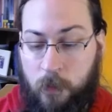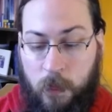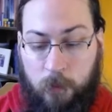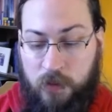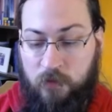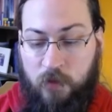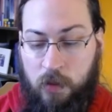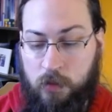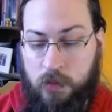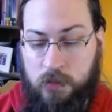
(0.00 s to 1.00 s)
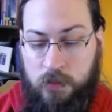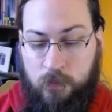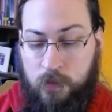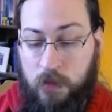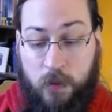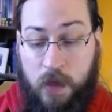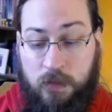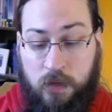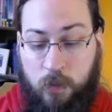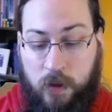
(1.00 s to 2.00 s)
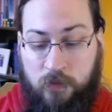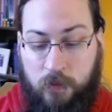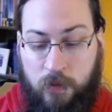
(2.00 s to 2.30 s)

But they followed us. You can't get away from